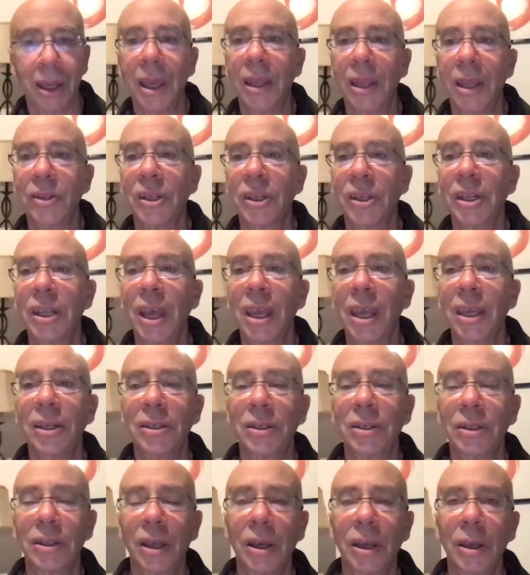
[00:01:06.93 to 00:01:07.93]

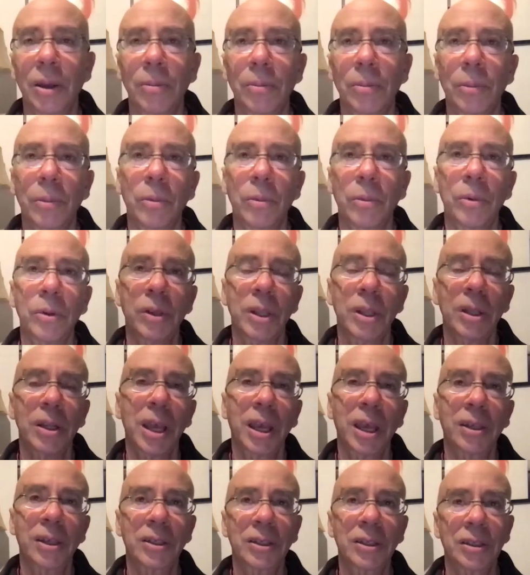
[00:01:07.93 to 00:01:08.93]
tonight, the
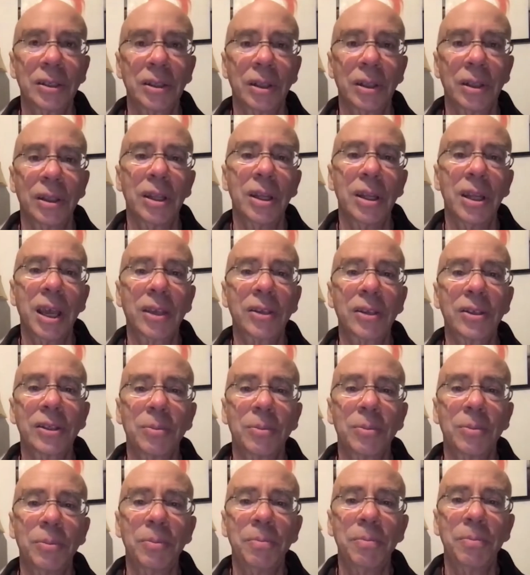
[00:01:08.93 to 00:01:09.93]

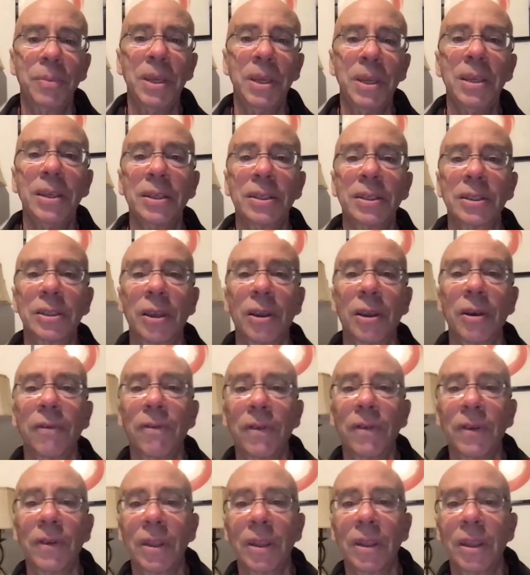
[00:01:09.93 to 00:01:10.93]
next piece
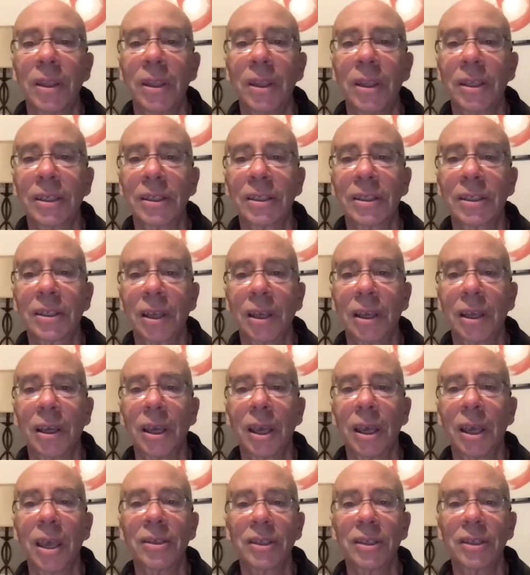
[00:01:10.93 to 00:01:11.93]
of this
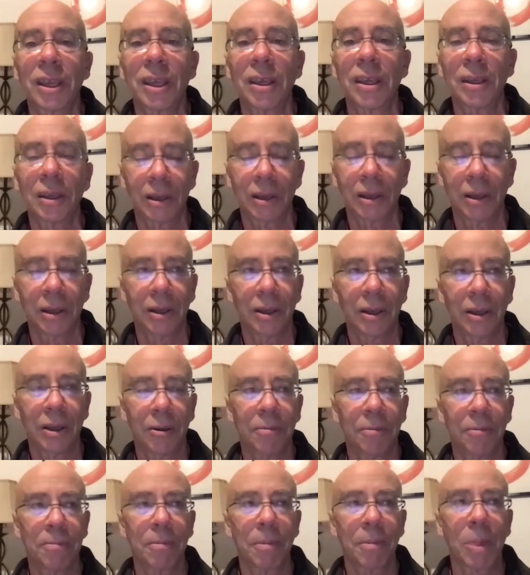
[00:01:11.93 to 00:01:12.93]
essay
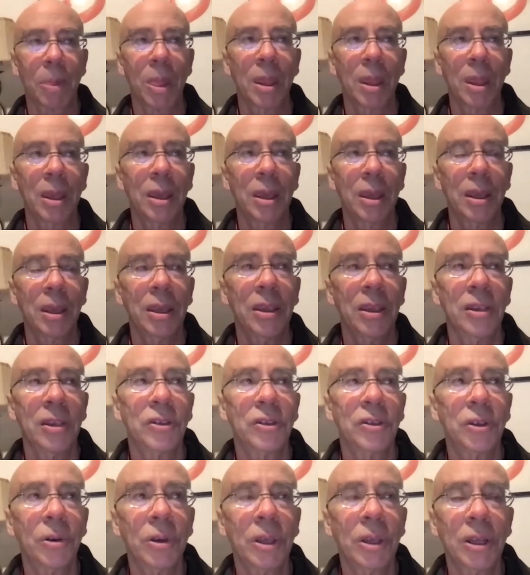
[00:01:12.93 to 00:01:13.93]
is
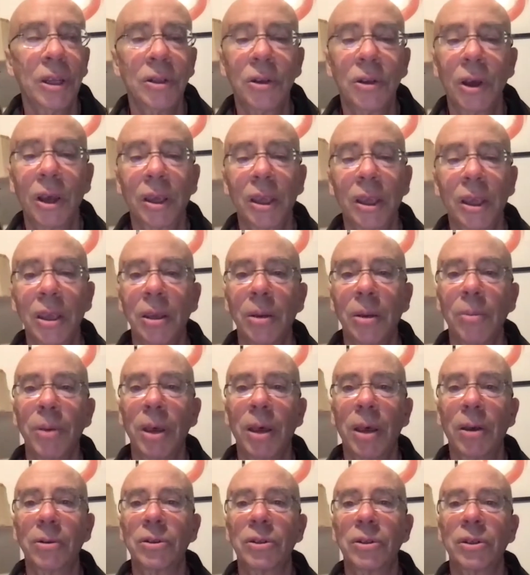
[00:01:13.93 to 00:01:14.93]
Dogen talking
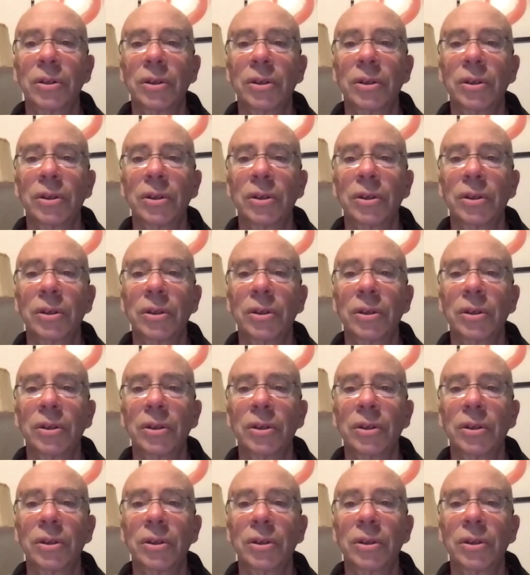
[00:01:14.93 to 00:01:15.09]
about